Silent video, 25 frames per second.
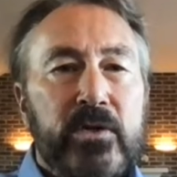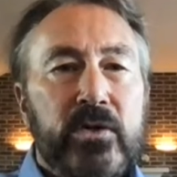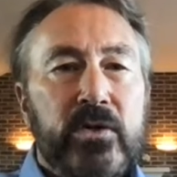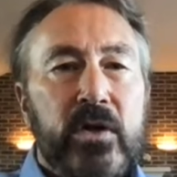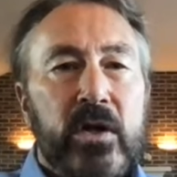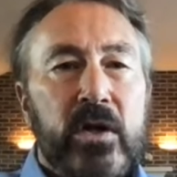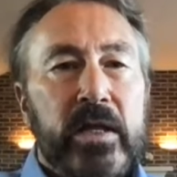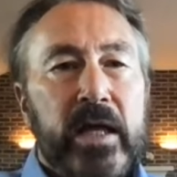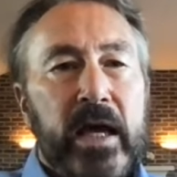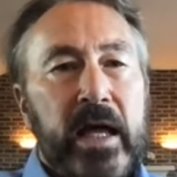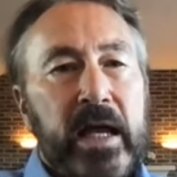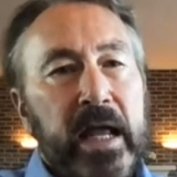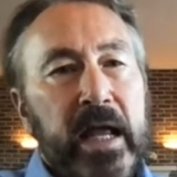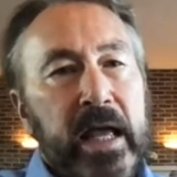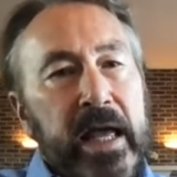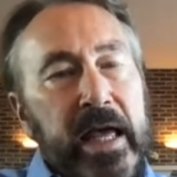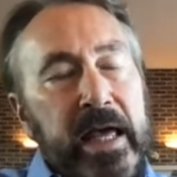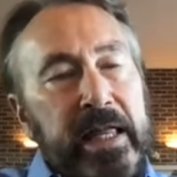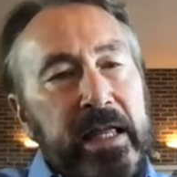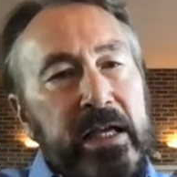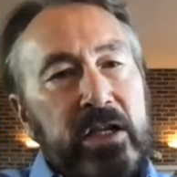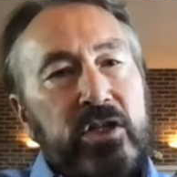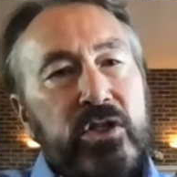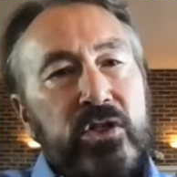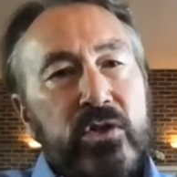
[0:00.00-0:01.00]
and all that
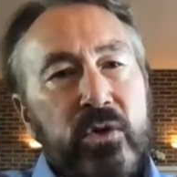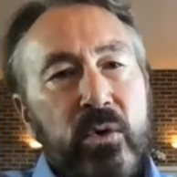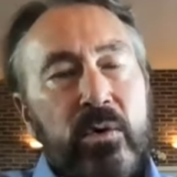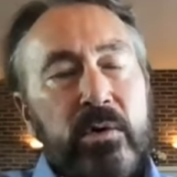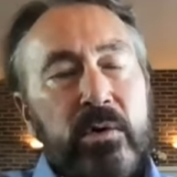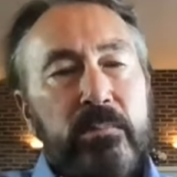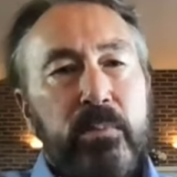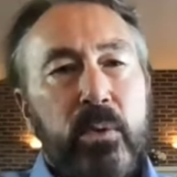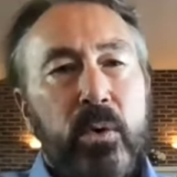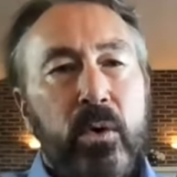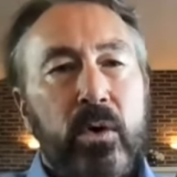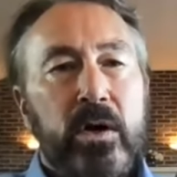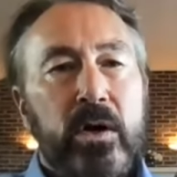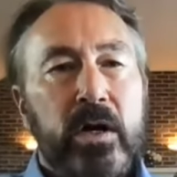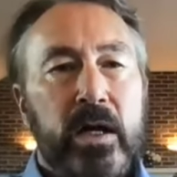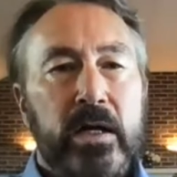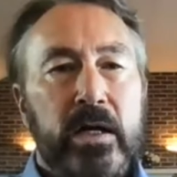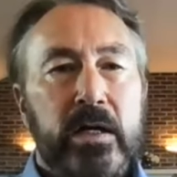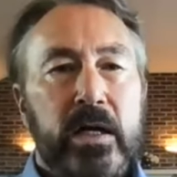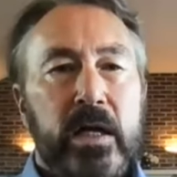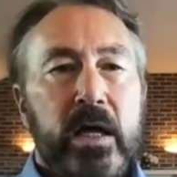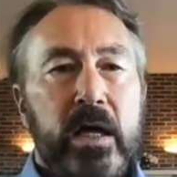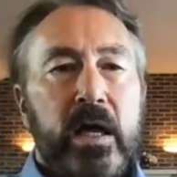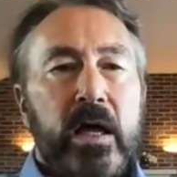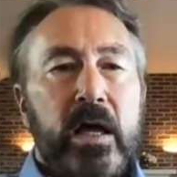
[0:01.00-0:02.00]
is so
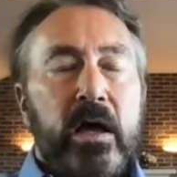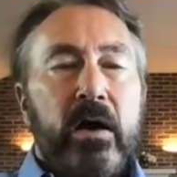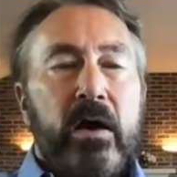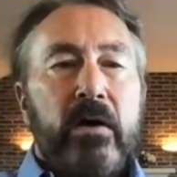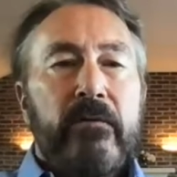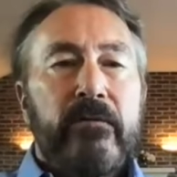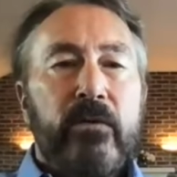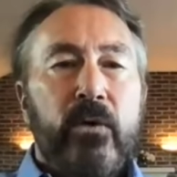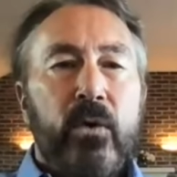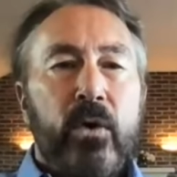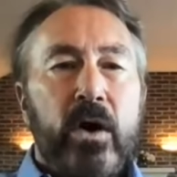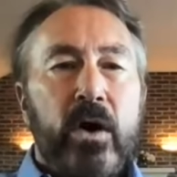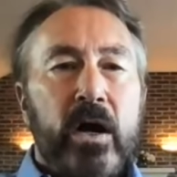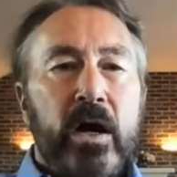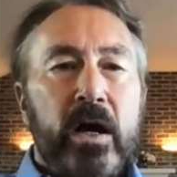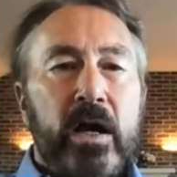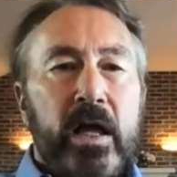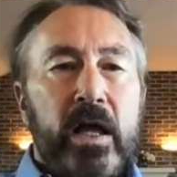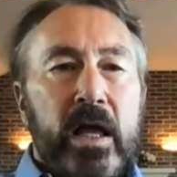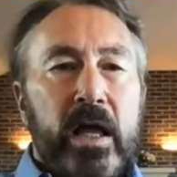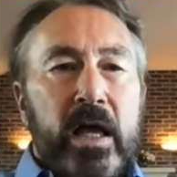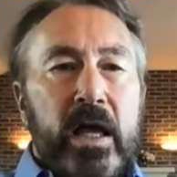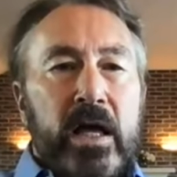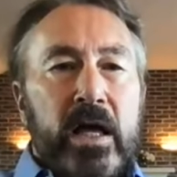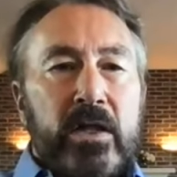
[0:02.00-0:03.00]
important
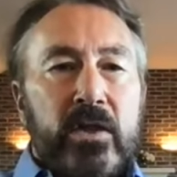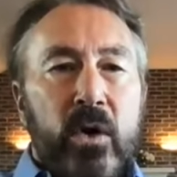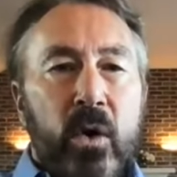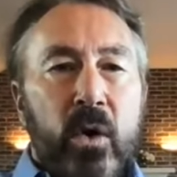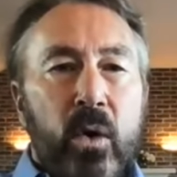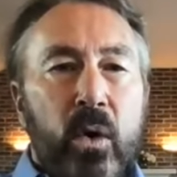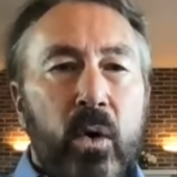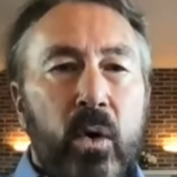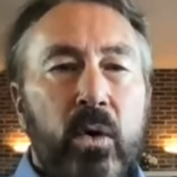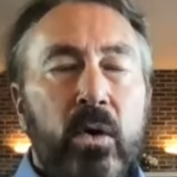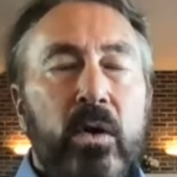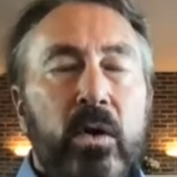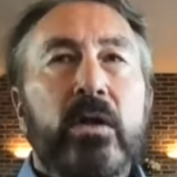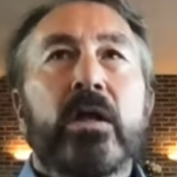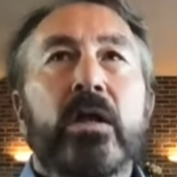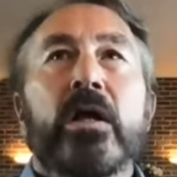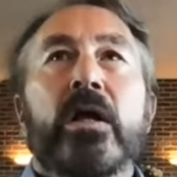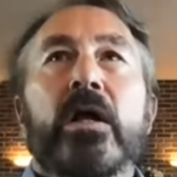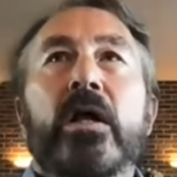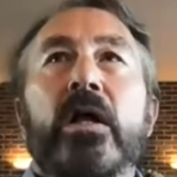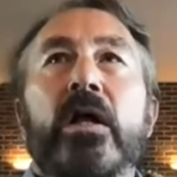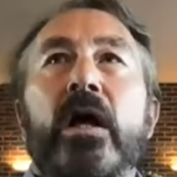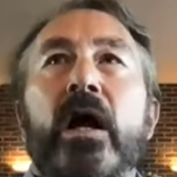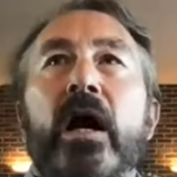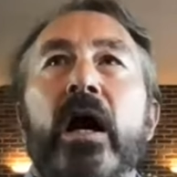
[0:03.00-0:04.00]
for the whole,
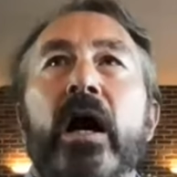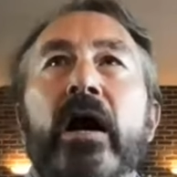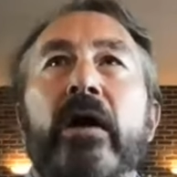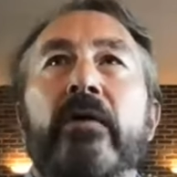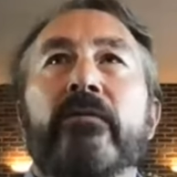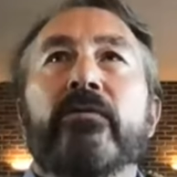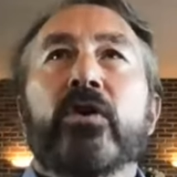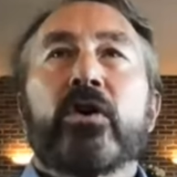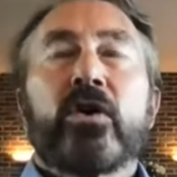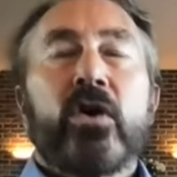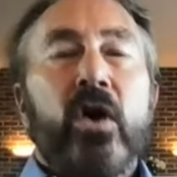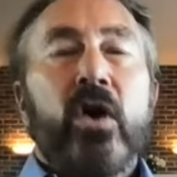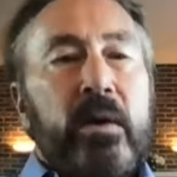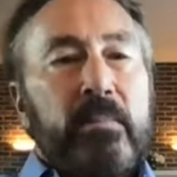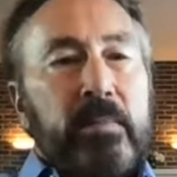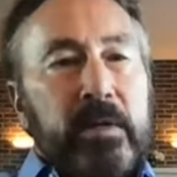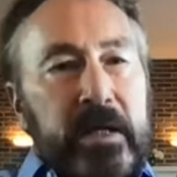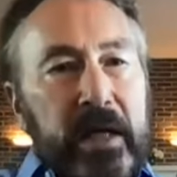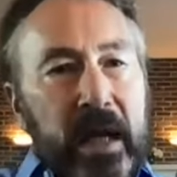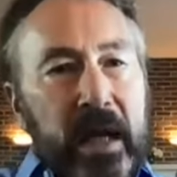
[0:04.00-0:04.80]
for carbon